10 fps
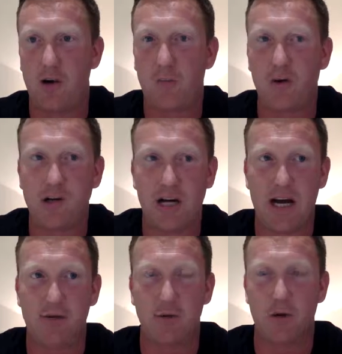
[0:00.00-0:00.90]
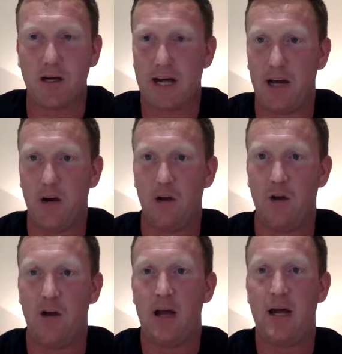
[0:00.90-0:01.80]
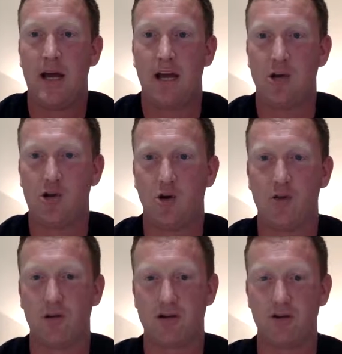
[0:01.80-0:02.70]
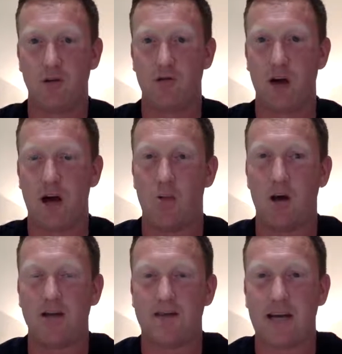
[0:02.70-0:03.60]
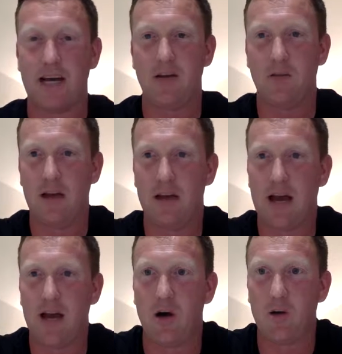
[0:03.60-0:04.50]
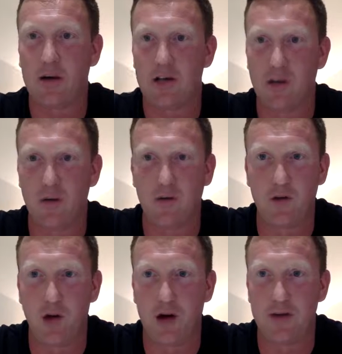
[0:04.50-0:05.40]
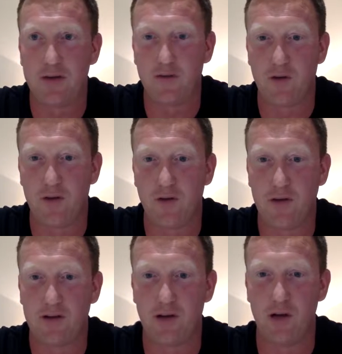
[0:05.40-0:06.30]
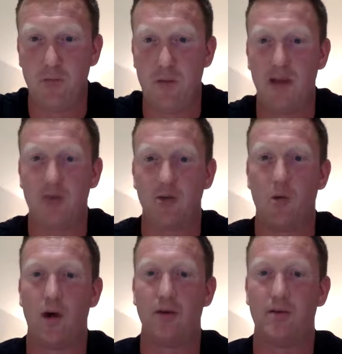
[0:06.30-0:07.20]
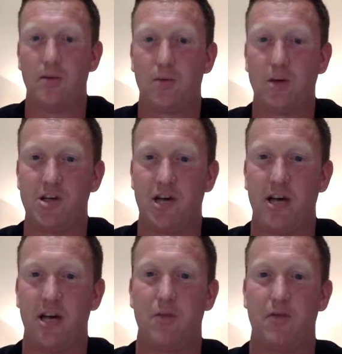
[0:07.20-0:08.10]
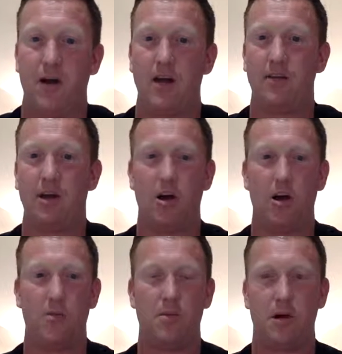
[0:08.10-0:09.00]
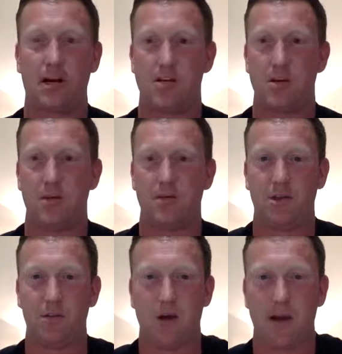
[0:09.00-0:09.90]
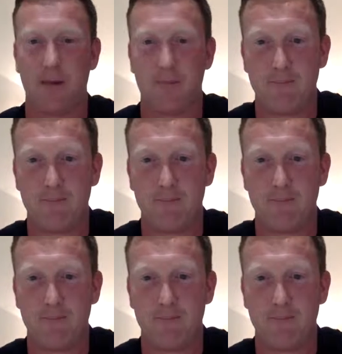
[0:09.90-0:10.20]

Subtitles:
I appreciate everyone getting on. Enjoy the rest of your Wednesday evening, and I'll catch up with you guys very, very soon. Ben, as always, appreciate it, my friend, and I'll catch up with you soon, buddy.